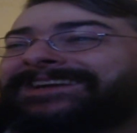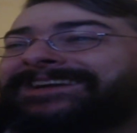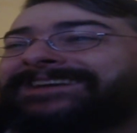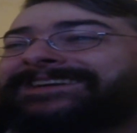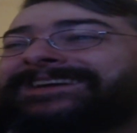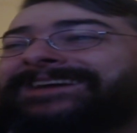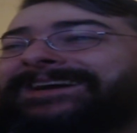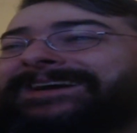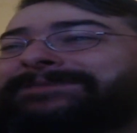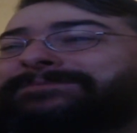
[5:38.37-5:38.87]

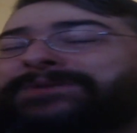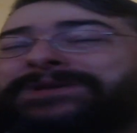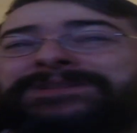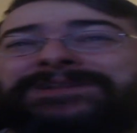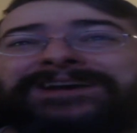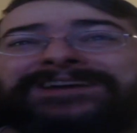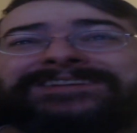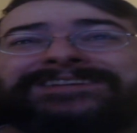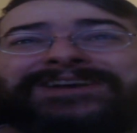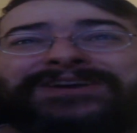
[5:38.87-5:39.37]
We
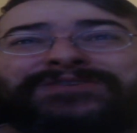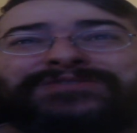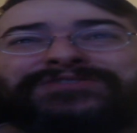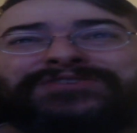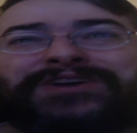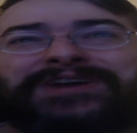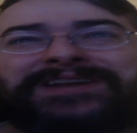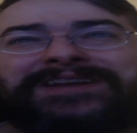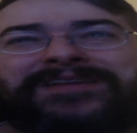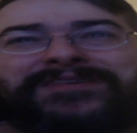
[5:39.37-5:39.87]
lucked out and
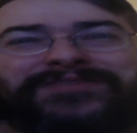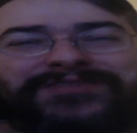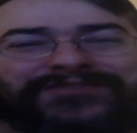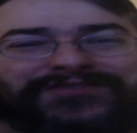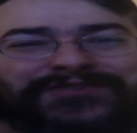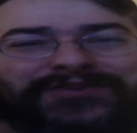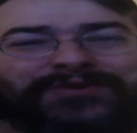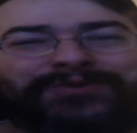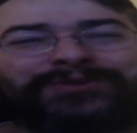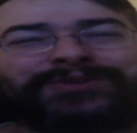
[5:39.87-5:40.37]
got another
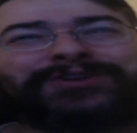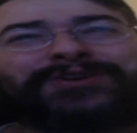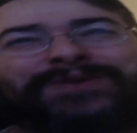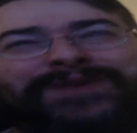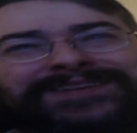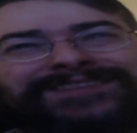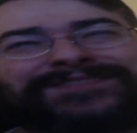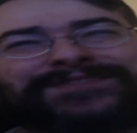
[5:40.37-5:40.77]
U.S.